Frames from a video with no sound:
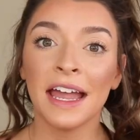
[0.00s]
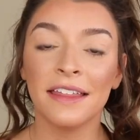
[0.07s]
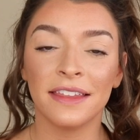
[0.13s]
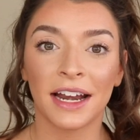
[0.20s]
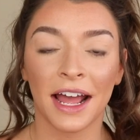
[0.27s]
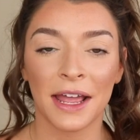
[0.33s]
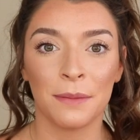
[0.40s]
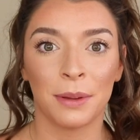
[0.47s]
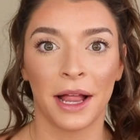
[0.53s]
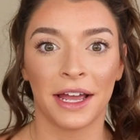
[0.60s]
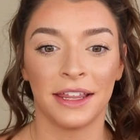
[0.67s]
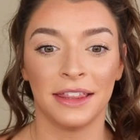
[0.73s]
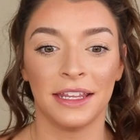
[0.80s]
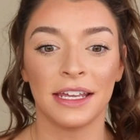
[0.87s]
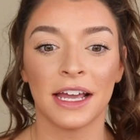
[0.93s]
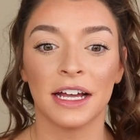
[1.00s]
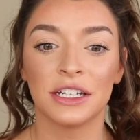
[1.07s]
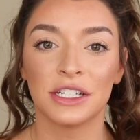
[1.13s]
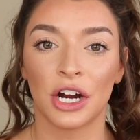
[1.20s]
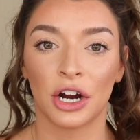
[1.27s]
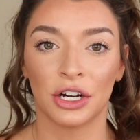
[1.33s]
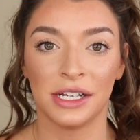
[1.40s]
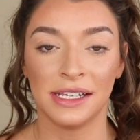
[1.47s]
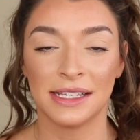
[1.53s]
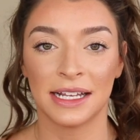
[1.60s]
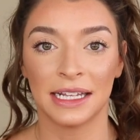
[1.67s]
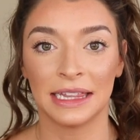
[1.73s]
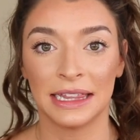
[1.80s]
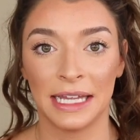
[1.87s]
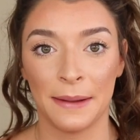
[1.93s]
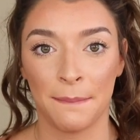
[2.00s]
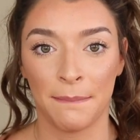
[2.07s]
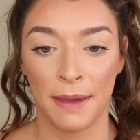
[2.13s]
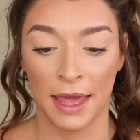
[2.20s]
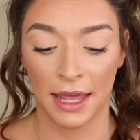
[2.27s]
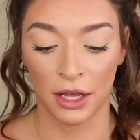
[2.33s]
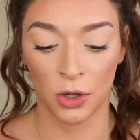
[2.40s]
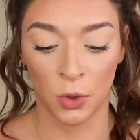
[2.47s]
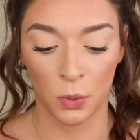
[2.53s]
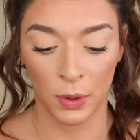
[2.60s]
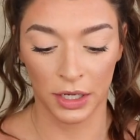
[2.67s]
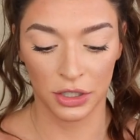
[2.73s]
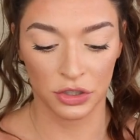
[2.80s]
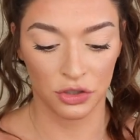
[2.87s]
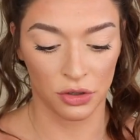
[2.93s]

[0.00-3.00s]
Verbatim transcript: And then I apply the Tartiest Lip Paint Quick